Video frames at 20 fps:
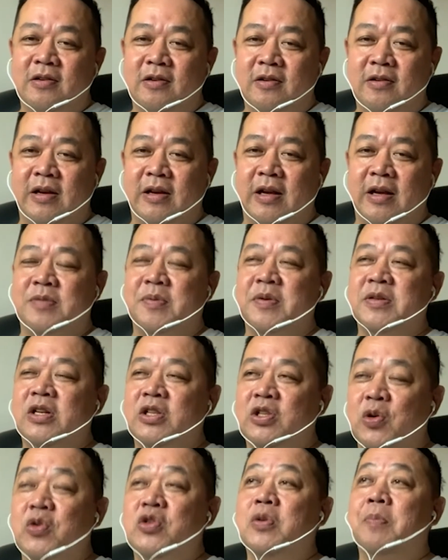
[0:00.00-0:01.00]
right? Especially
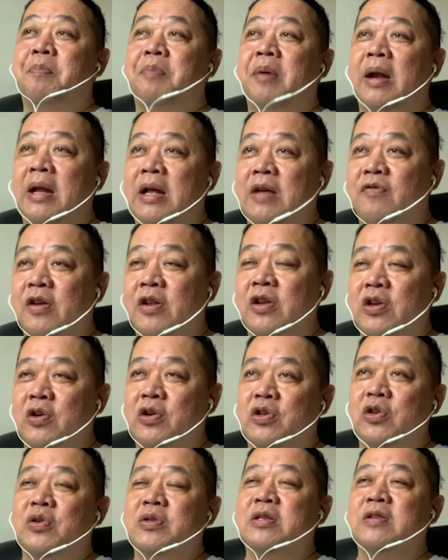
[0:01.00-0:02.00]
those who believe in
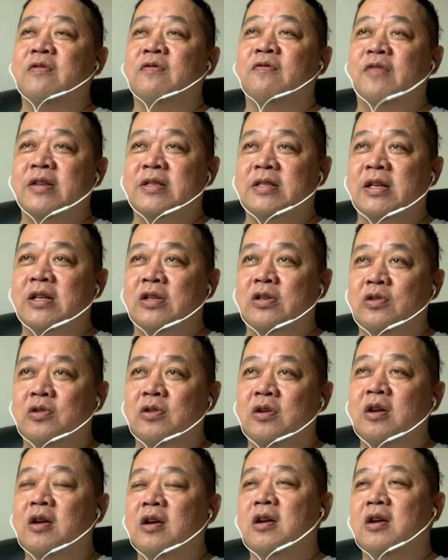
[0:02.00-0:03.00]
you, those who invest in
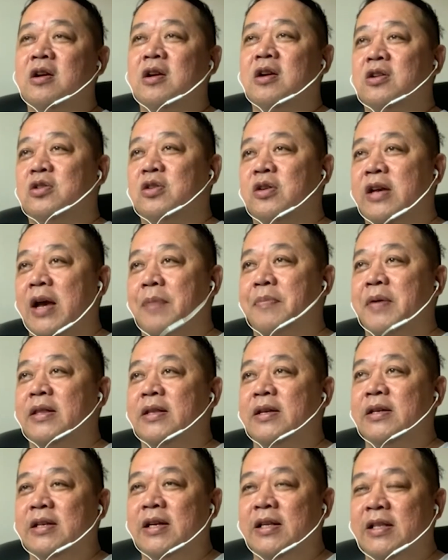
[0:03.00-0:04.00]
you. To get back
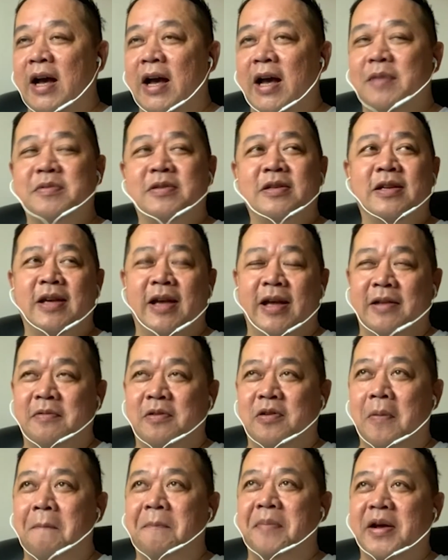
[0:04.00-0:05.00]
30 times and
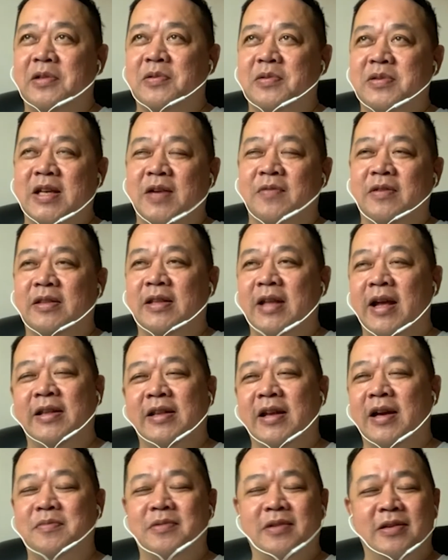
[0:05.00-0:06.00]
compared to 7, 10
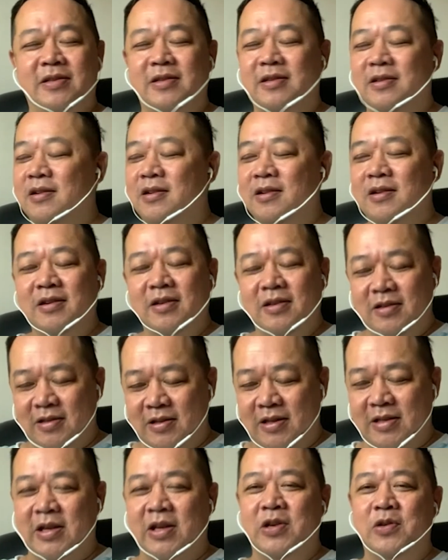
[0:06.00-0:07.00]
times
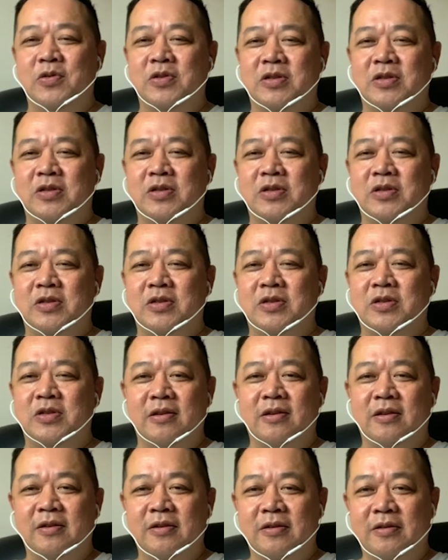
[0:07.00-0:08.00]
is a huge difference.